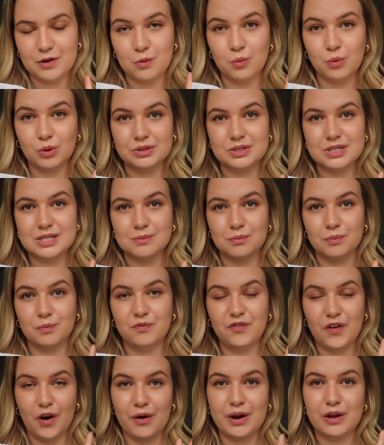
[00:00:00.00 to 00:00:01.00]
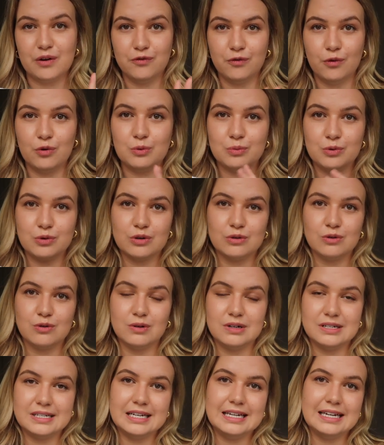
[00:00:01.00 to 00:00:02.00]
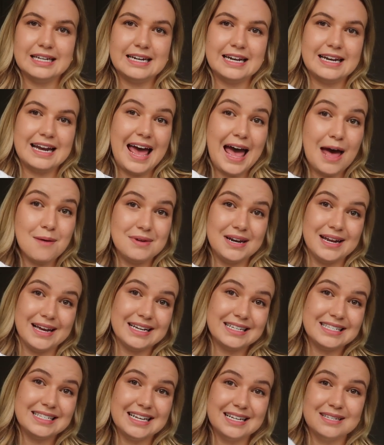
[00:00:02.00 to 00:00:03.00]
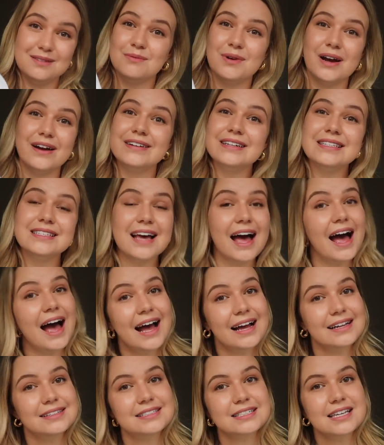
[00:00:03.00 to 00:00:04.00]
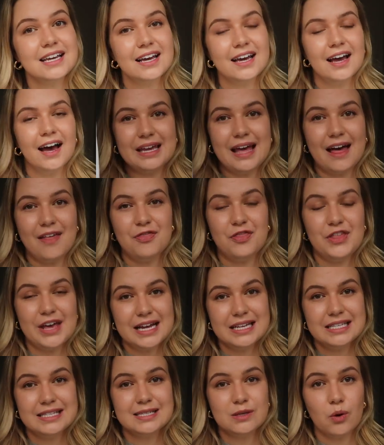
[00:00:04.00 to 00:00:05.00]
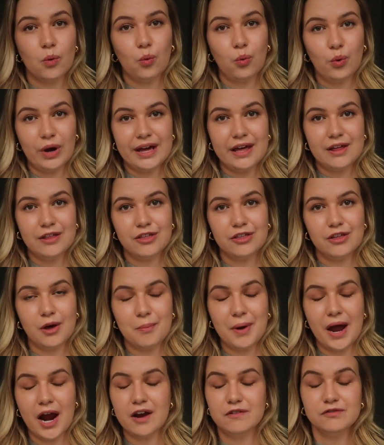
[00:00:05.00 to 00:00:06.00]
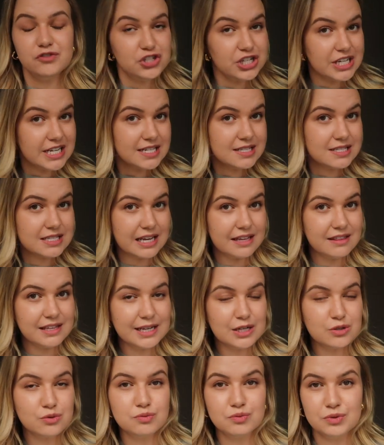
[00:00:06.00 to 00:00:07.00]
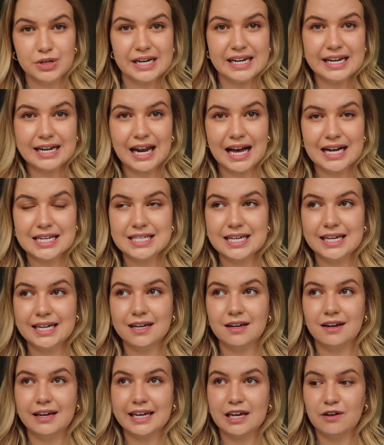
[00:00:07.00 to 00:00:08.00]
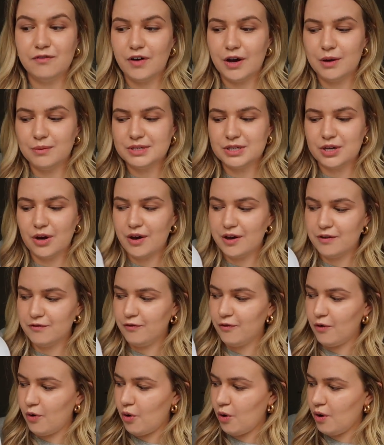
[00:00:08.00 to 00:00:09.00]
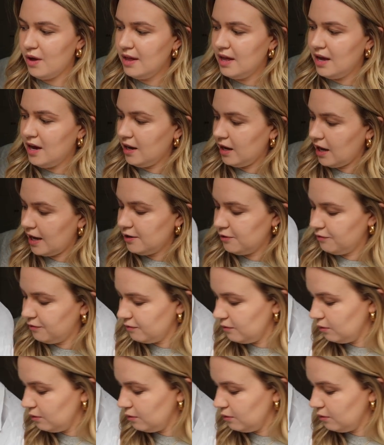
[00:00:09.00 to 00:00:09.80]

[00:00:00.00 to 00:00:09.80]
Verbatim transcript: you want some very affordable good quality linen M&S is where it's at but yeah this with a pair of jeans I think is really classic like if I was going for kind of